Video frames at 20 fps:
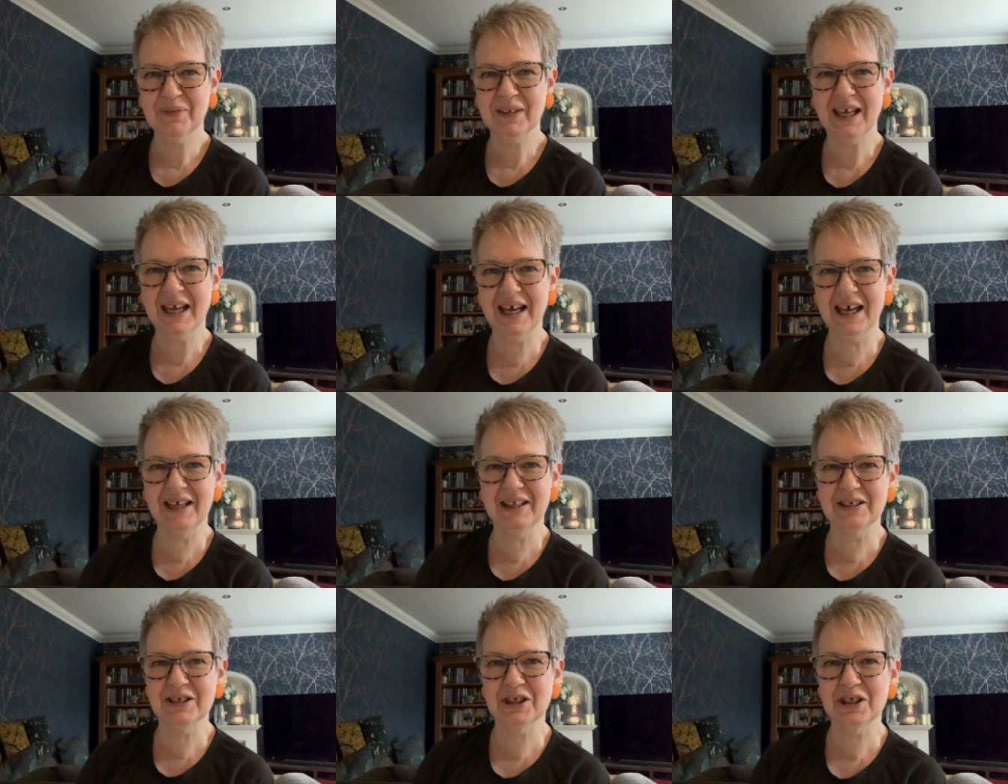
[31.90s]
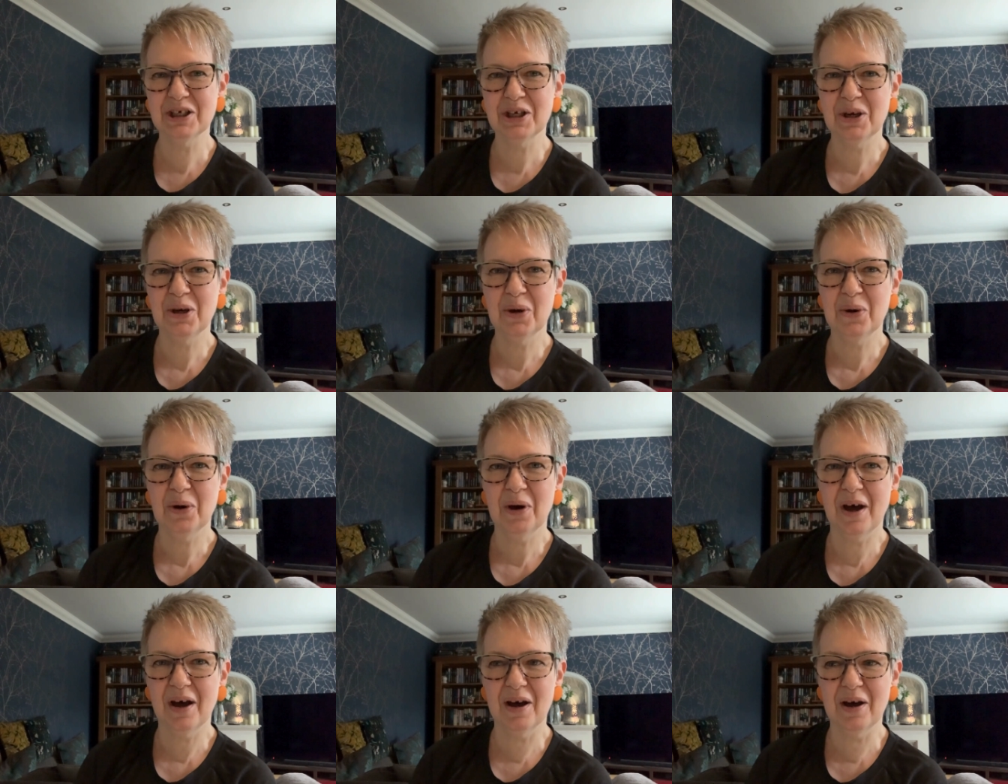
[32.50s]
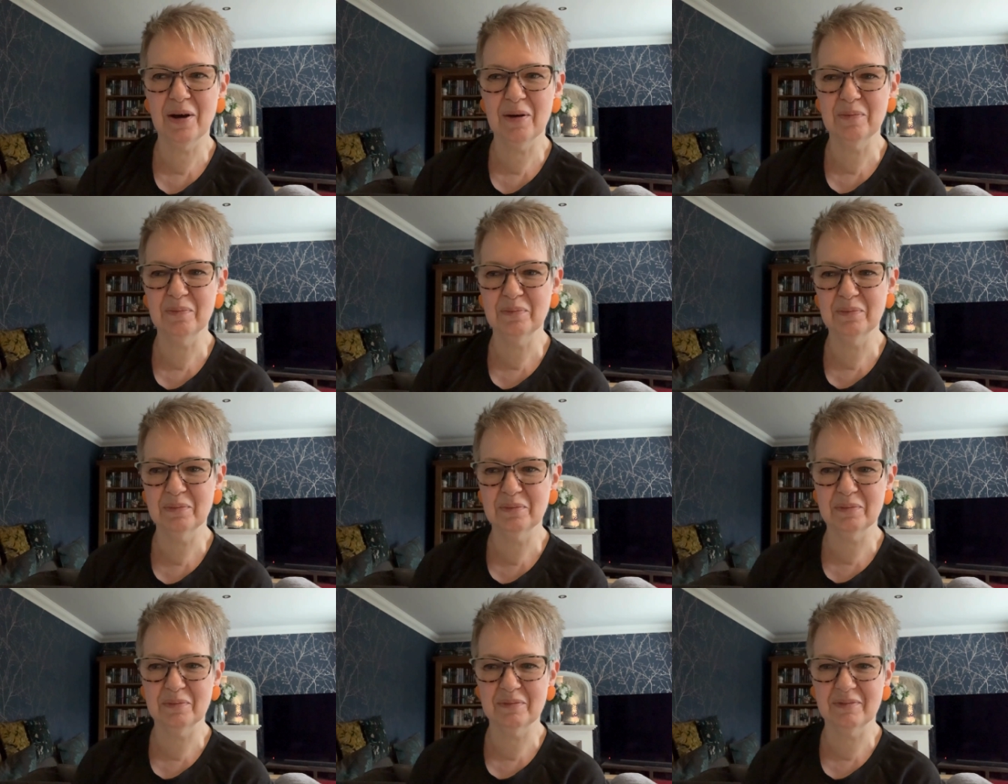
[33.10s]
and
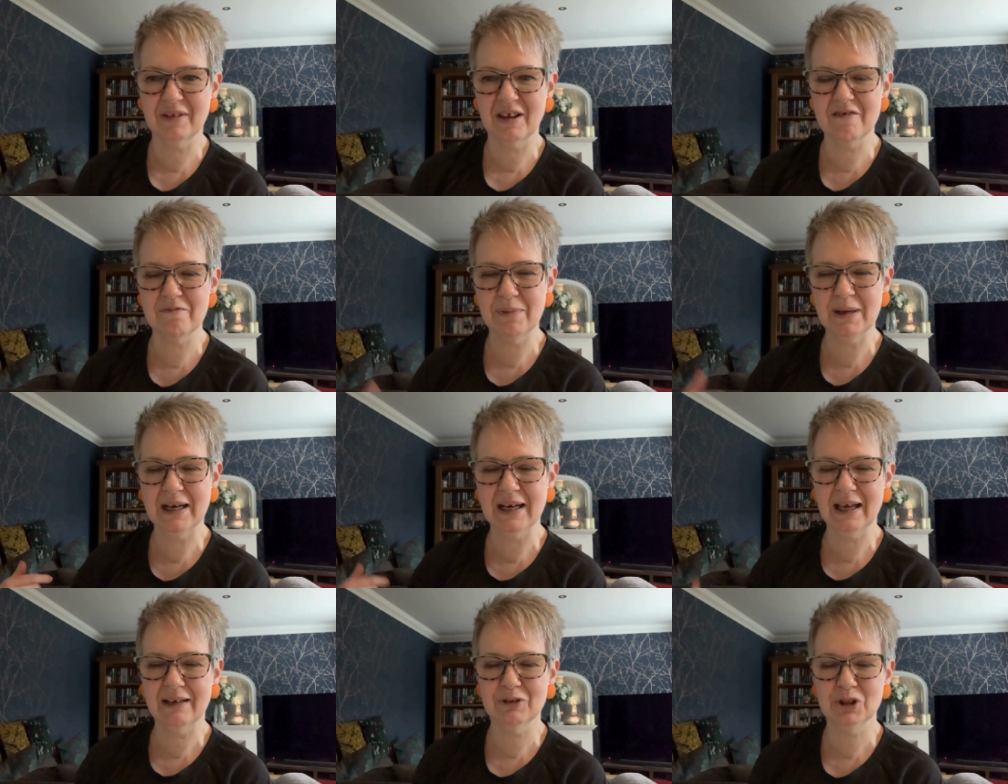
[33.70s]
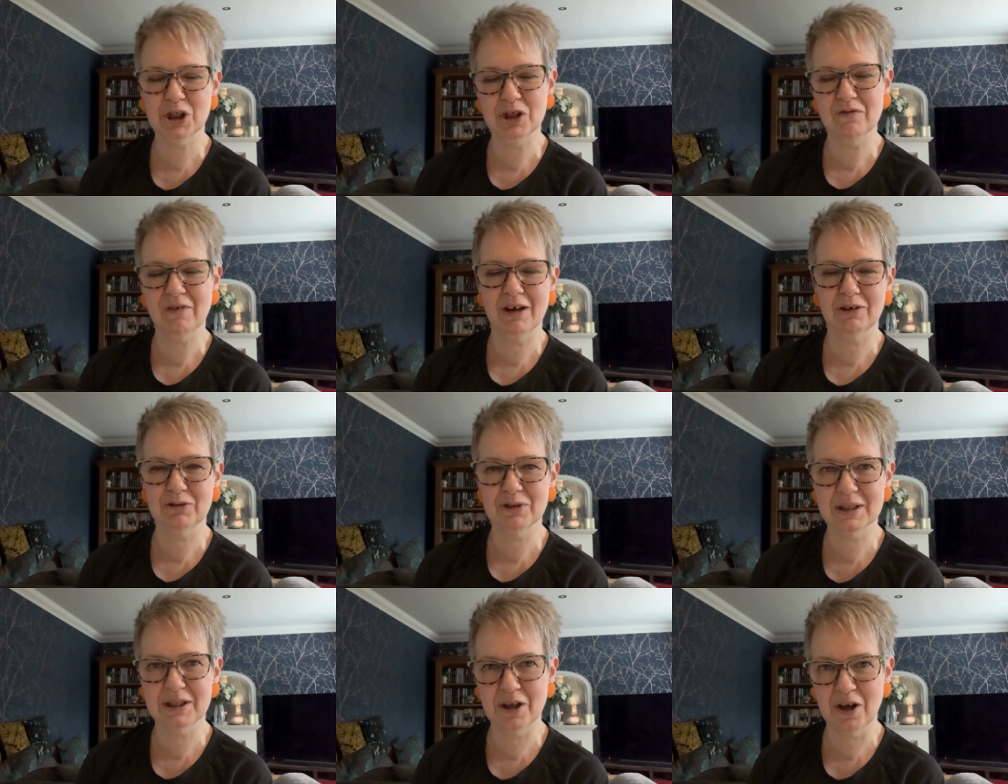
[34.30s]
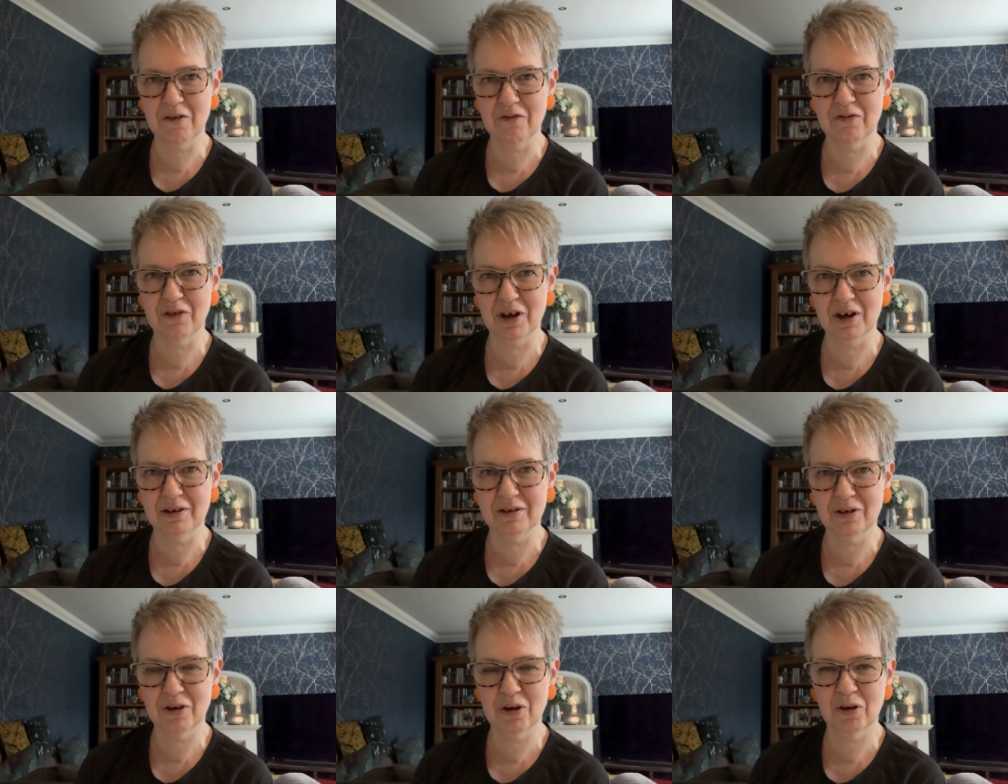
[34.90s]
they've been lounging around on the
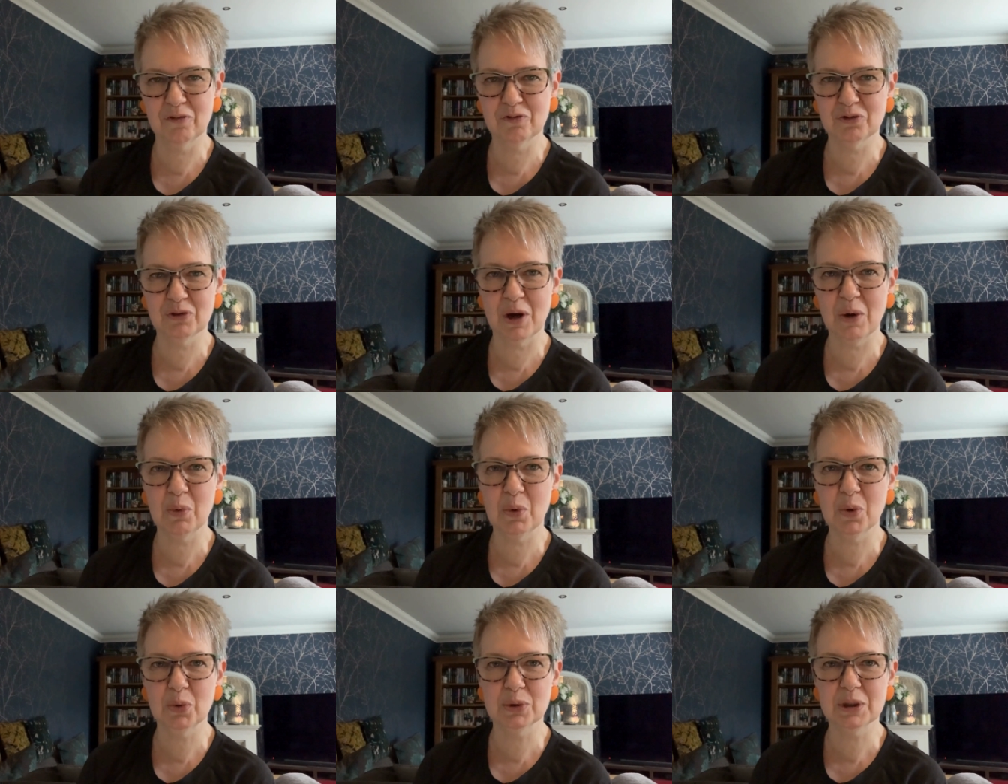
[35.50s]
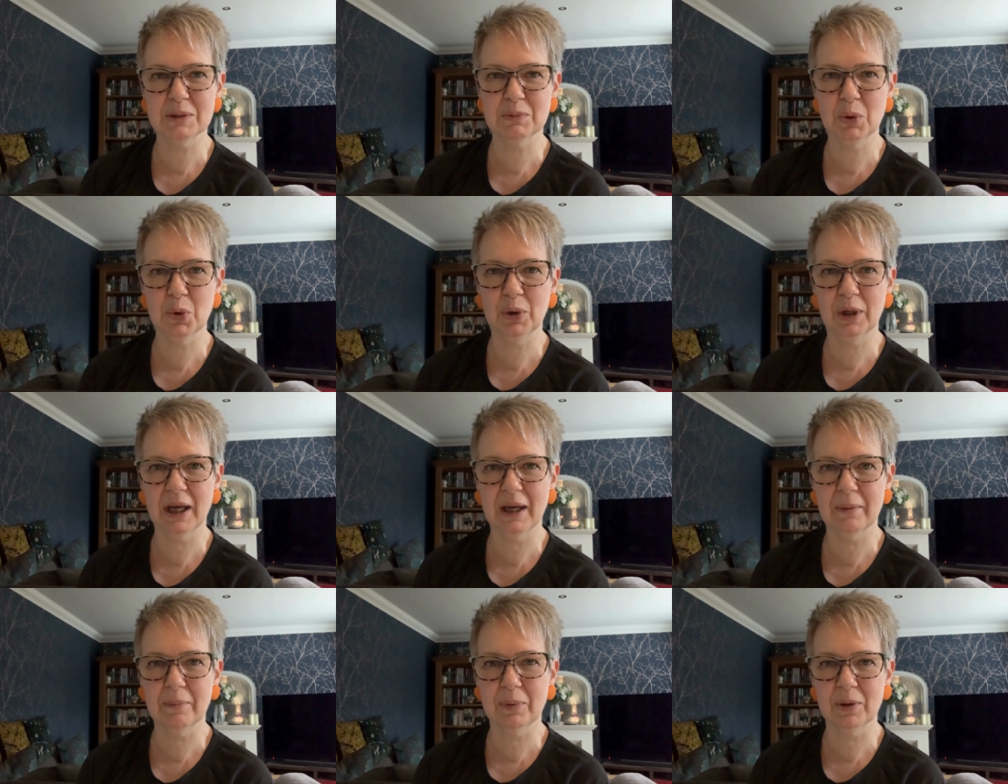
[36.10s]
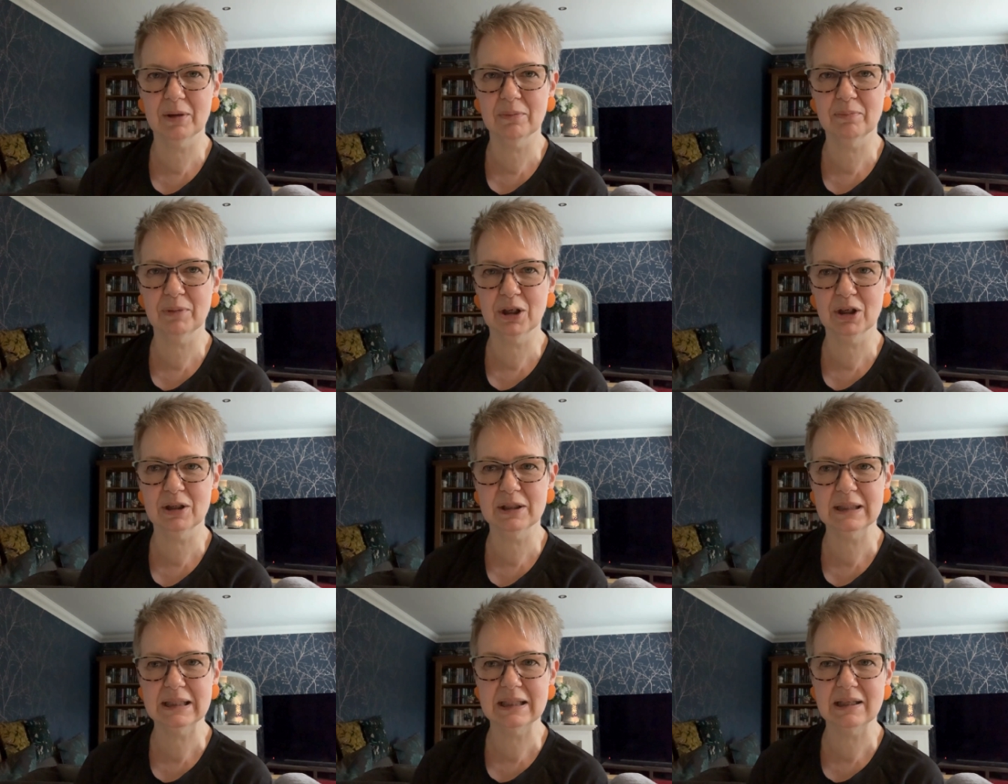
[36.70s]
sofa after our walk this morning, but
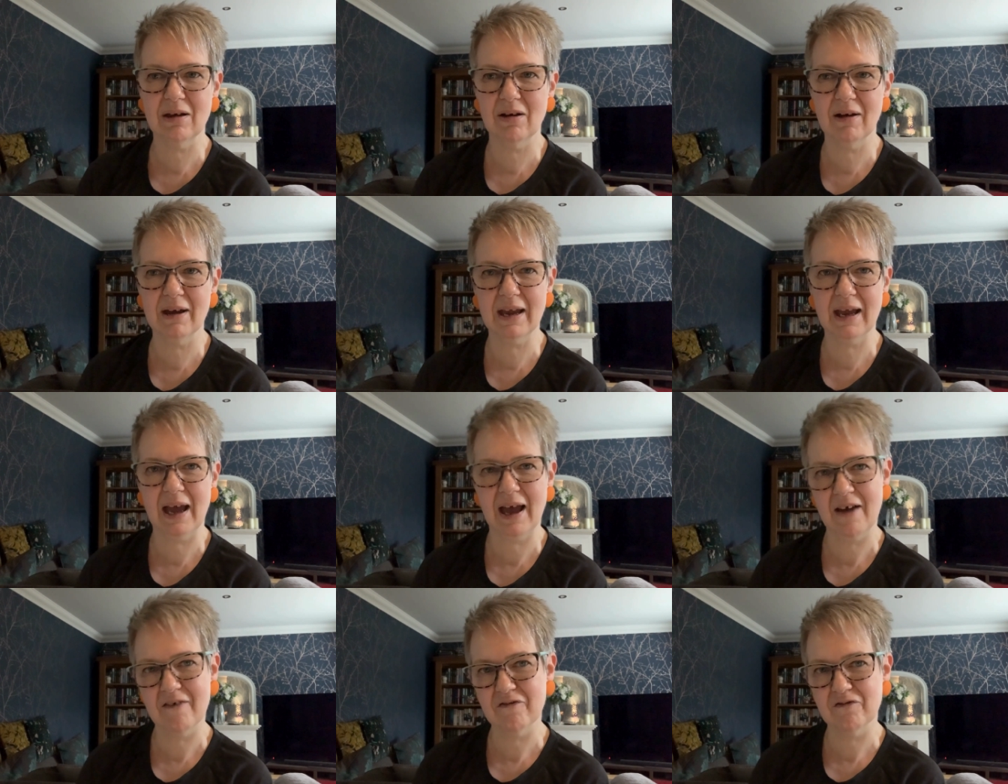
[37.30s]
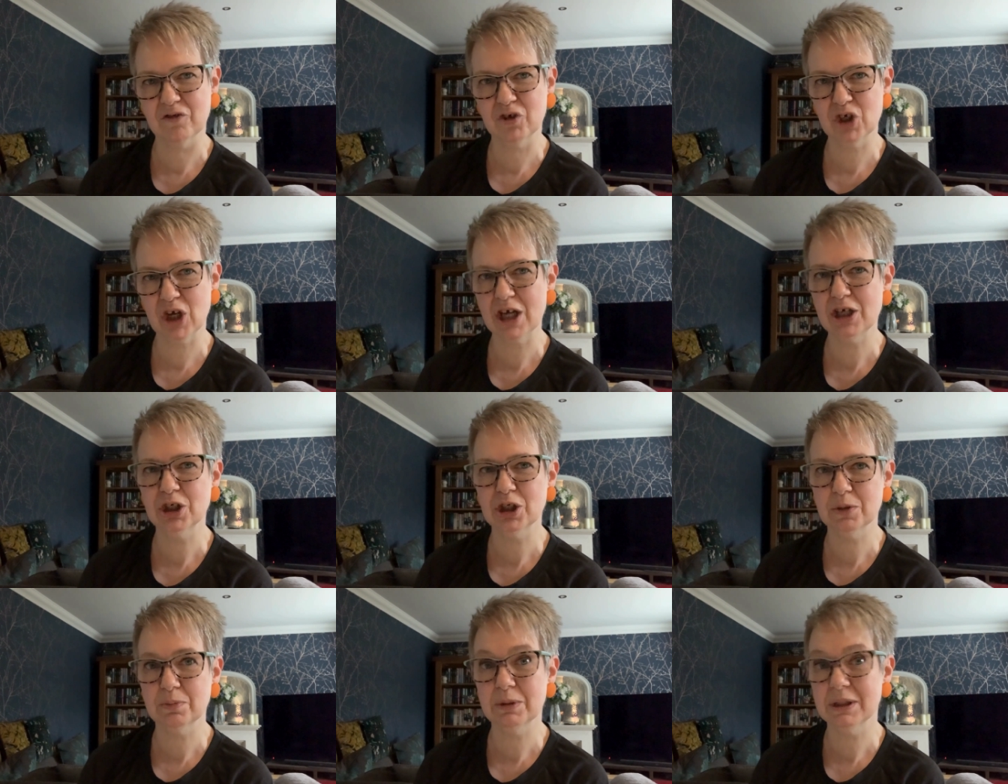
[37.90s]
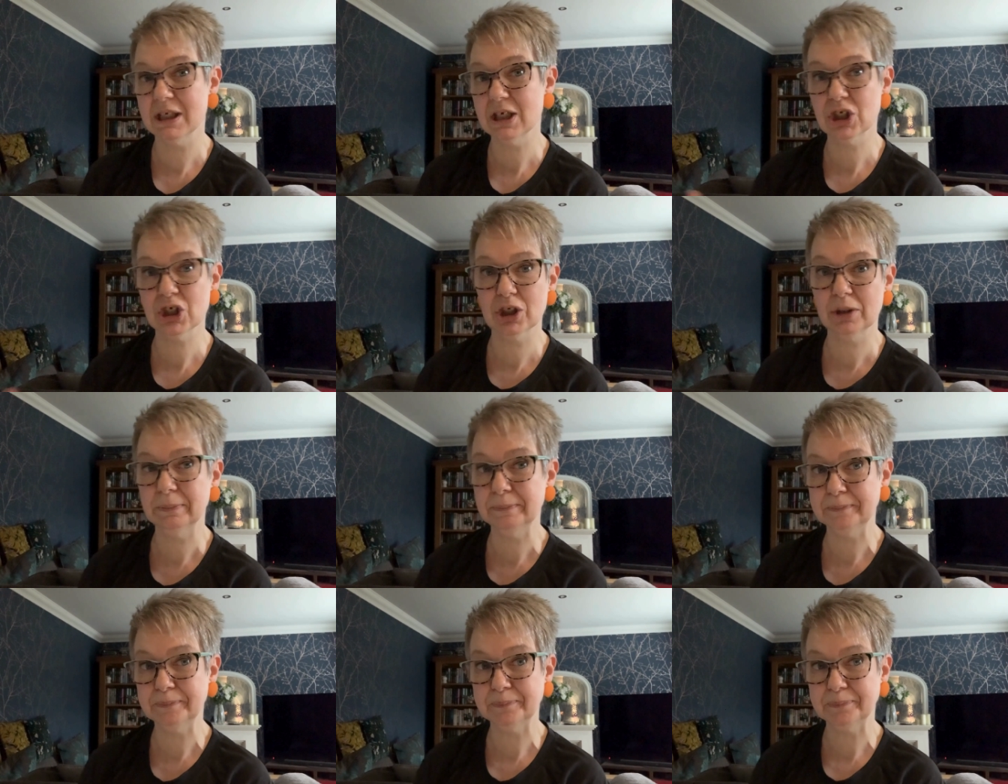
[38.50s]
because I have changed
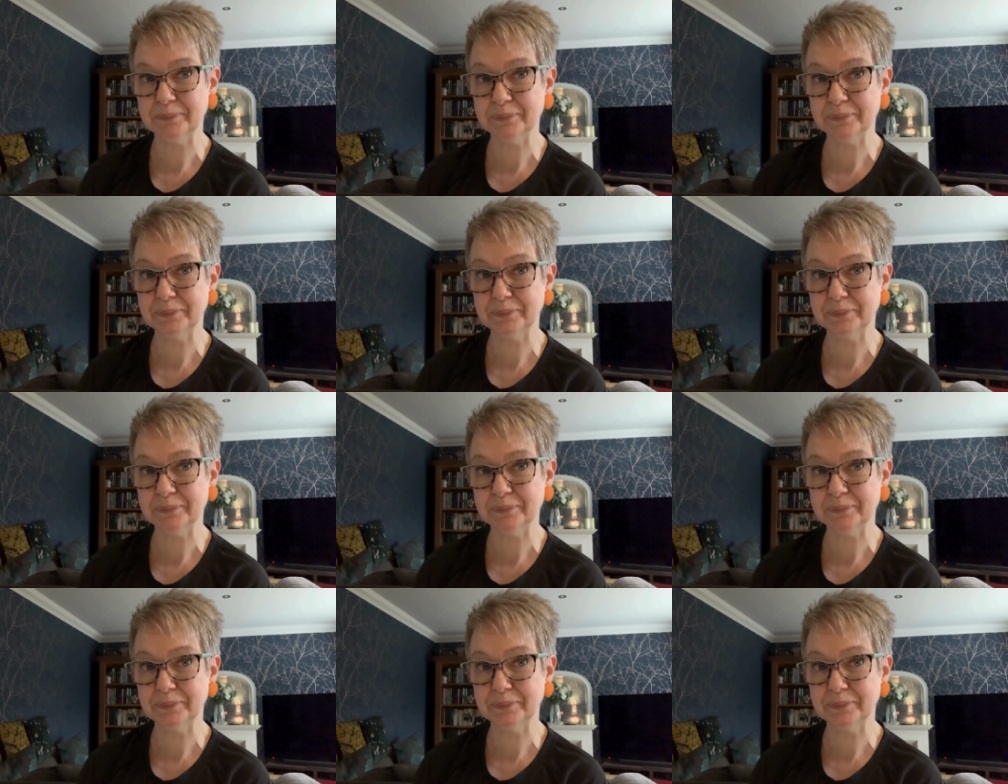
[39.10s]
position,